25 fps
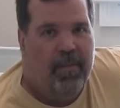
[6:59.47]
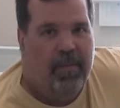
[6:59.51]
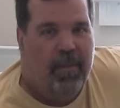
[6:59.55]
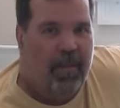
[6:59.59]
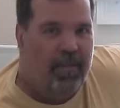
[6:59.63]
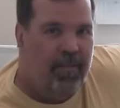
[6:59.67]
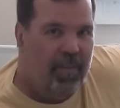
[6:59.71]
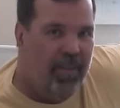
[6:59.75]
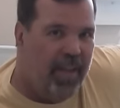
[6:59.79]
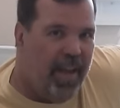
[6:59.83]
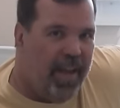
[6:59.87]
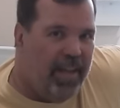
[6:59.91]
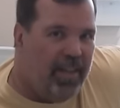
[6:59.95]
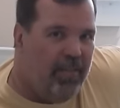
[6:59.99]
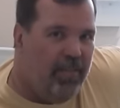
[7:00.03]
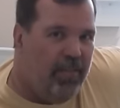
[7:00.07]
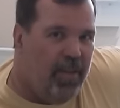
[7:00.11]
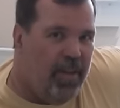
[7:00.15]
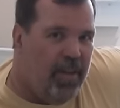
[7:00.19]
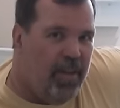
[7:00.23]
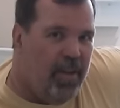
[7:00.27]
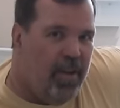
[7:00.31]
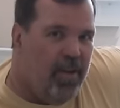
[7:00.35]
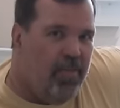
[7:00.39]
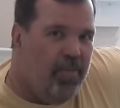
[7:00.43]
If you liked the
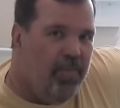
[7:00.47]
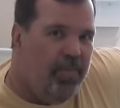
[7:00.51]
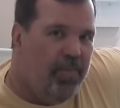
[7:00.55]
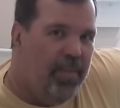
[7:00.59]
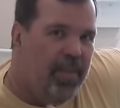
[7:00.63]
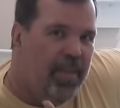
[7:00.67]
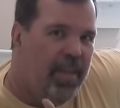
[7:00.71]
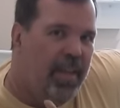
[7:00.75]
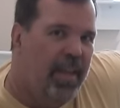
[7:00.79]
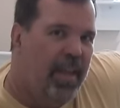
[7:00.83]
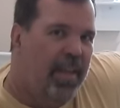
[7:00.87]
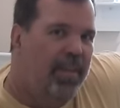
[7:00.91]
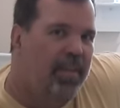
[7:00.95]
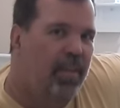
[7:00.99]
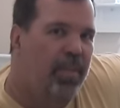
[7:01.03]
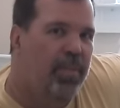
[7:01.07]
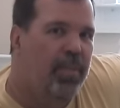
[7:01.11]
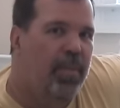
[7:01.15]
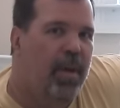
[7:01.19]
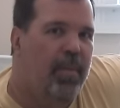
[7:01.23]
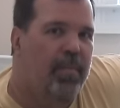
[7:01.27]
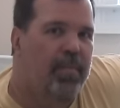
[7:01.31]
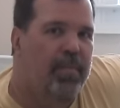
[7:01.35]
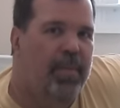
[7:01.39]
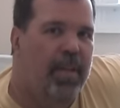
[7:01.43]
video, hit the
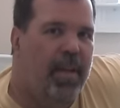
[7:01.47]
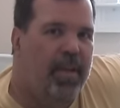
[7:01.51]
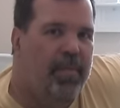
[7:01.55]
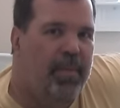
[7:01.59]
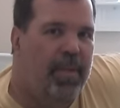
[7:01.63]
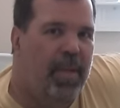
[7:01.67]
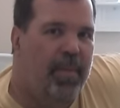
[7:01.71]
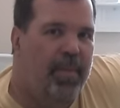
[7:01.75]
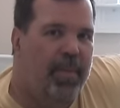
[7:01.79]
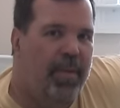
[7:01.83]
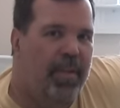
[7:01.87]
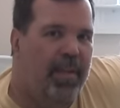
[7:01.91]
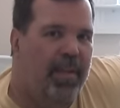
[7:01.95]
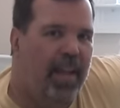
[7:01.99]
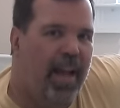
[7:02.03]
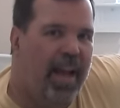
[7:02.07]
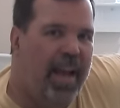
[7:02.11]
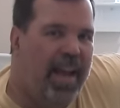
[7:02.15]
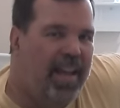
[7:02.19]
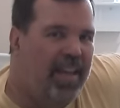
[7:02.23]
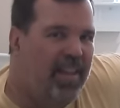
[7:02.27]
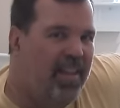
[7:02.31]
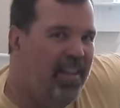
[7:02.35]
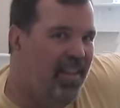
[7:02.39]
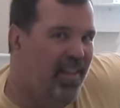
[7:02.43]
thumbs up, give me a
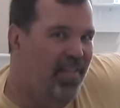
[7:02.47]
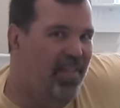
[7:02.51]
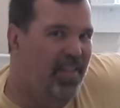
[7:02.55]
like.